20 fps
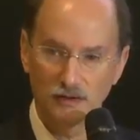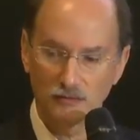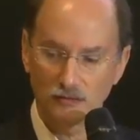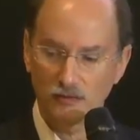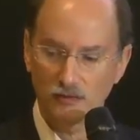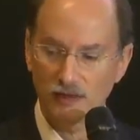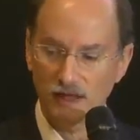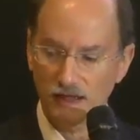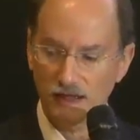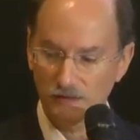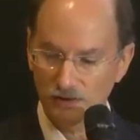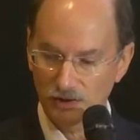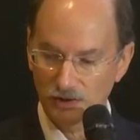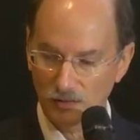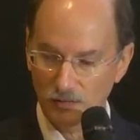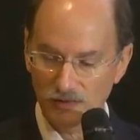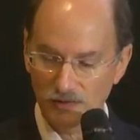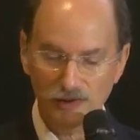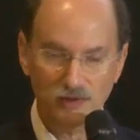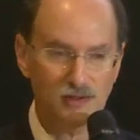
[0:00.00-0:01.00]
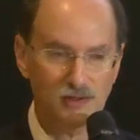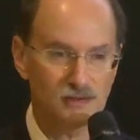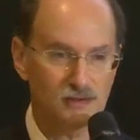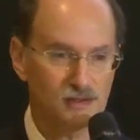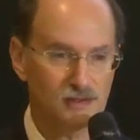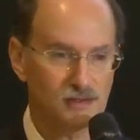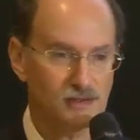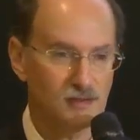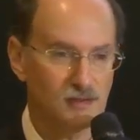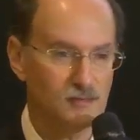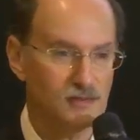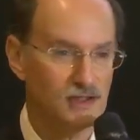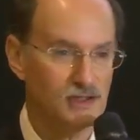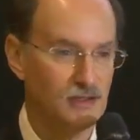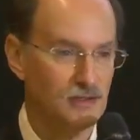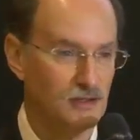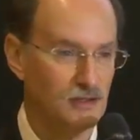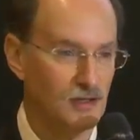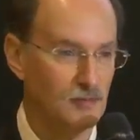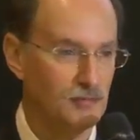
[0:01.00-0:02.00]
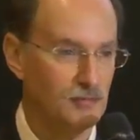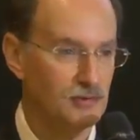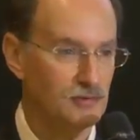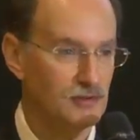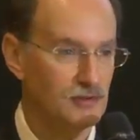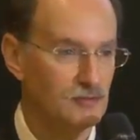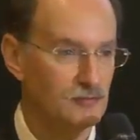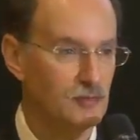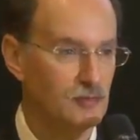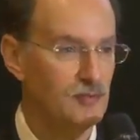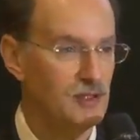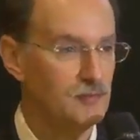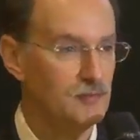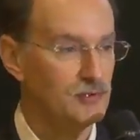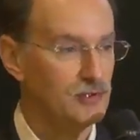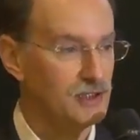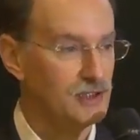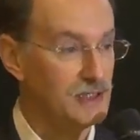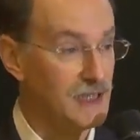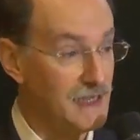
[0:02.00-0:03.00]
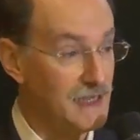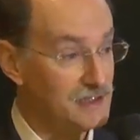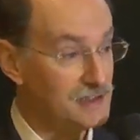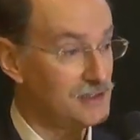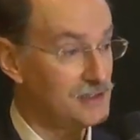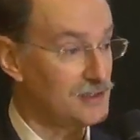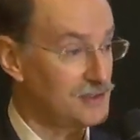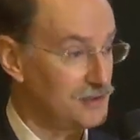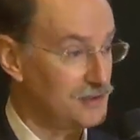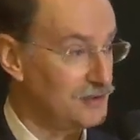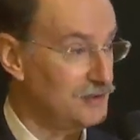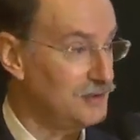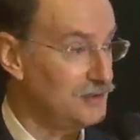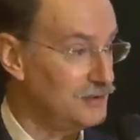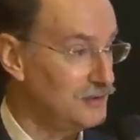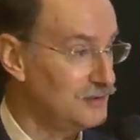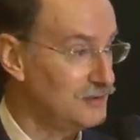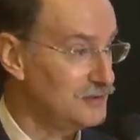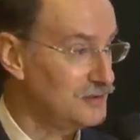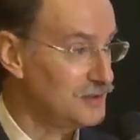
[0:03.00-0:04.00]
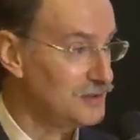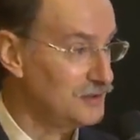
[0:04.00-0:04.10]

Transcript: where we have a double-slit system set up, but people can access the,